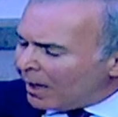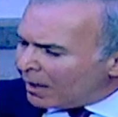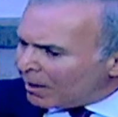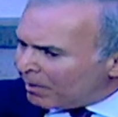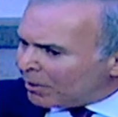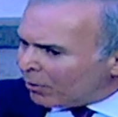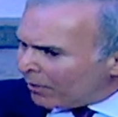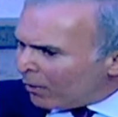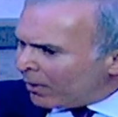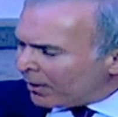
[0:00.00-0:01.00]
element
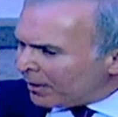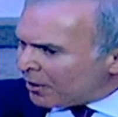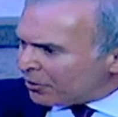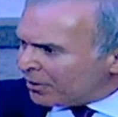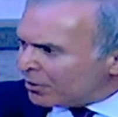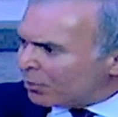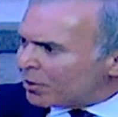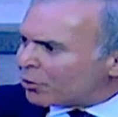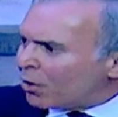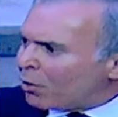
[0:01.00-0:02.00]
of our relations,
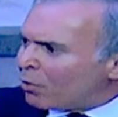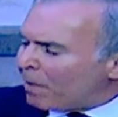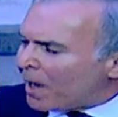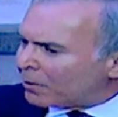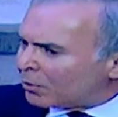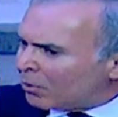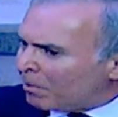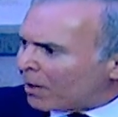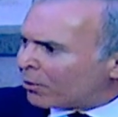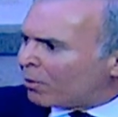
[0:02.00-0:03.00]
which go back to
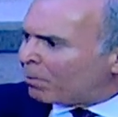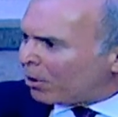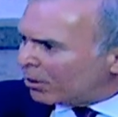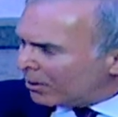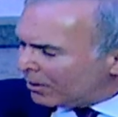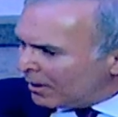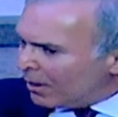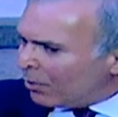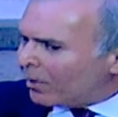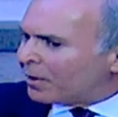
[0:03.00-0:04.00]
Marco Polo,
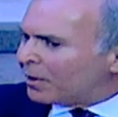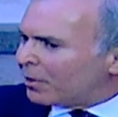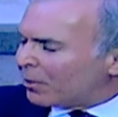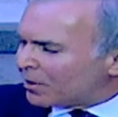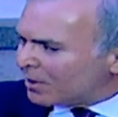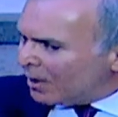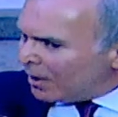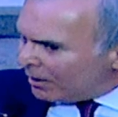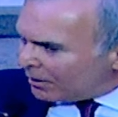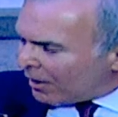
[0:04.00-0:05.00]
when he was
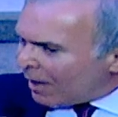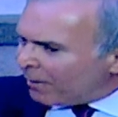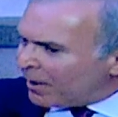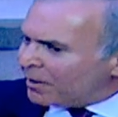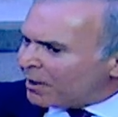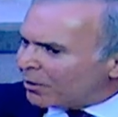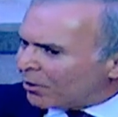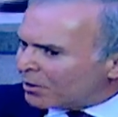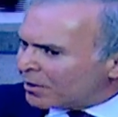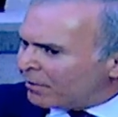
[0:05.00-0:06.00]
traveling
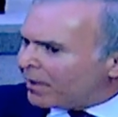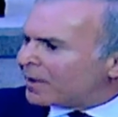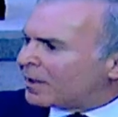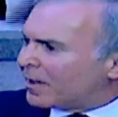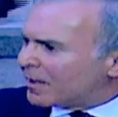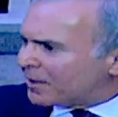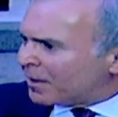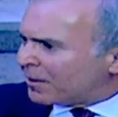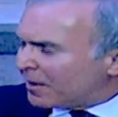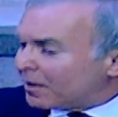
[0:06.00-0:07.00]
across Via della
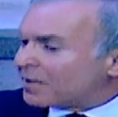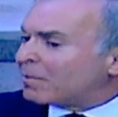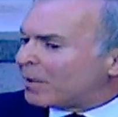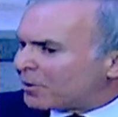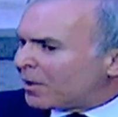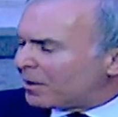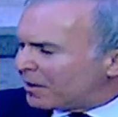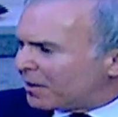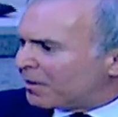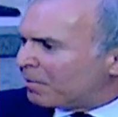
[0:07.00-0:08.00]
Seta, and Azerbaijan
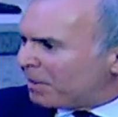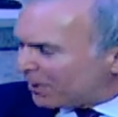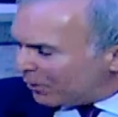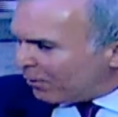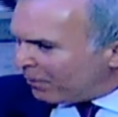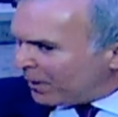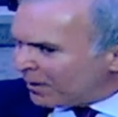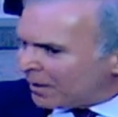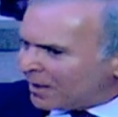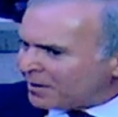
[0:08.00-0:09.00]
is in the middle of
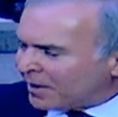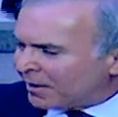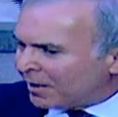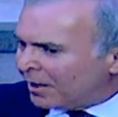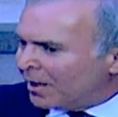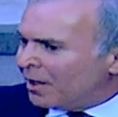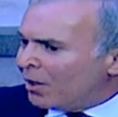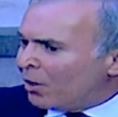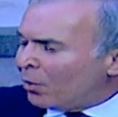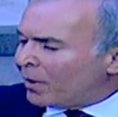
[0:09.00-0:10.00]
Via della Seta.
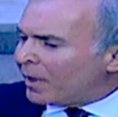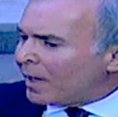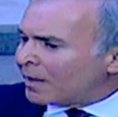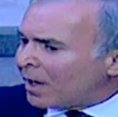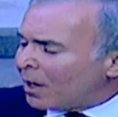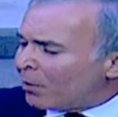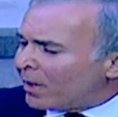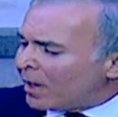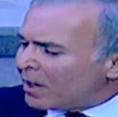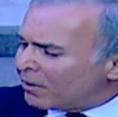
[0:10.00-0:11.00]
We had
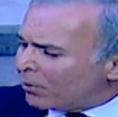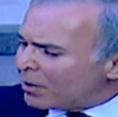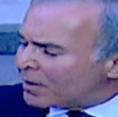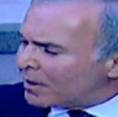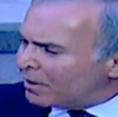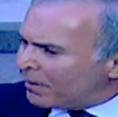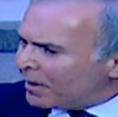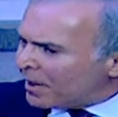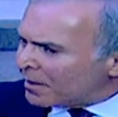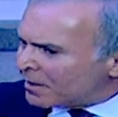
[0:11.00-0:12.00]
our envoys in
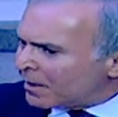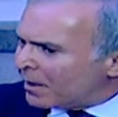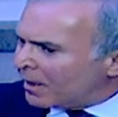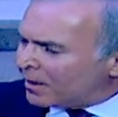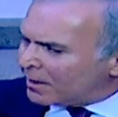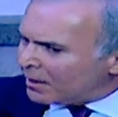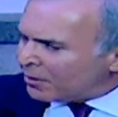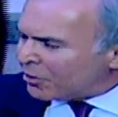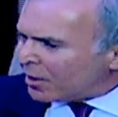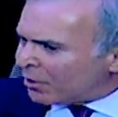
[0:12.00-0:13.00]
Venezia and
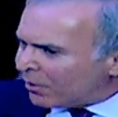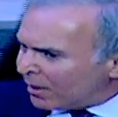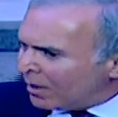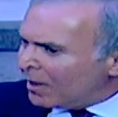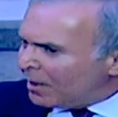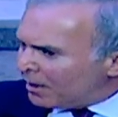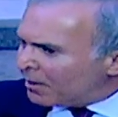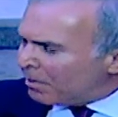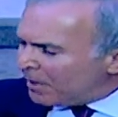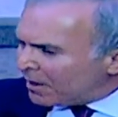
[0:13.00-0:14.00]
in Genoa
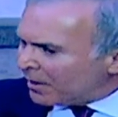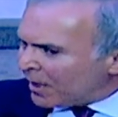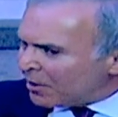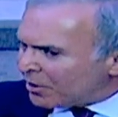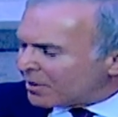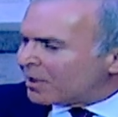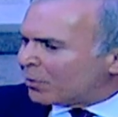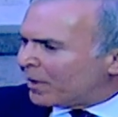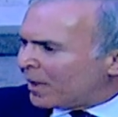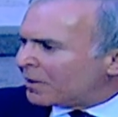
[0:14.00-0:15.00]
in the Middle Ages,
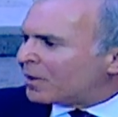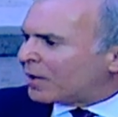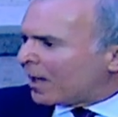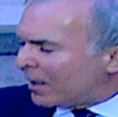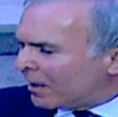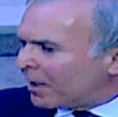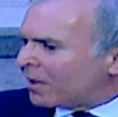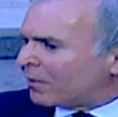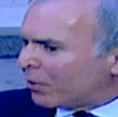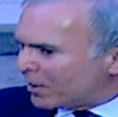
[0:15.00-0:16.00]
and we had Italian
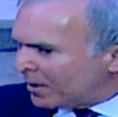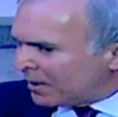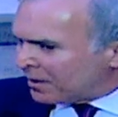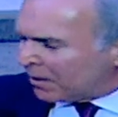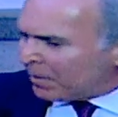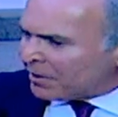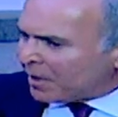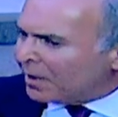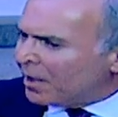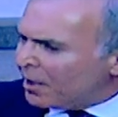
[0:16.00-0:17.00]
envoys in
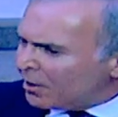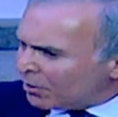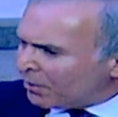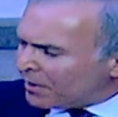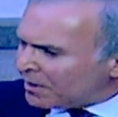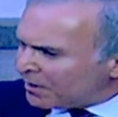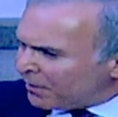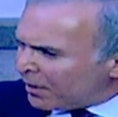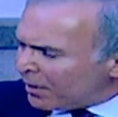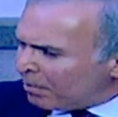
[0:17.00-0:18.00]
Azerbaijan. So this is
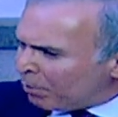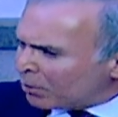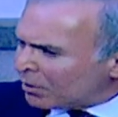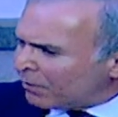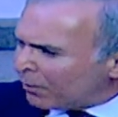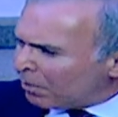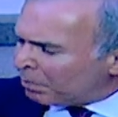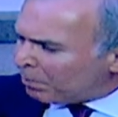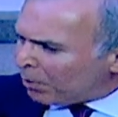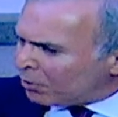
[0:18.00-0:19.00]
very important from
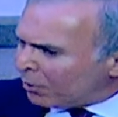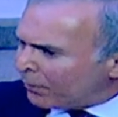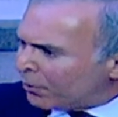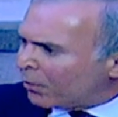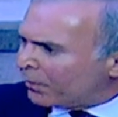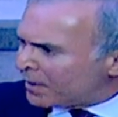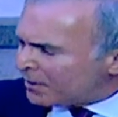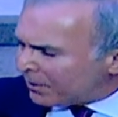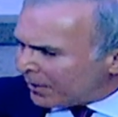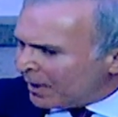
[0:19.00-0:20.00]
point of view of
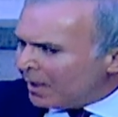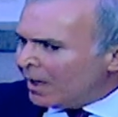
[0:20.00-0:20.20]
history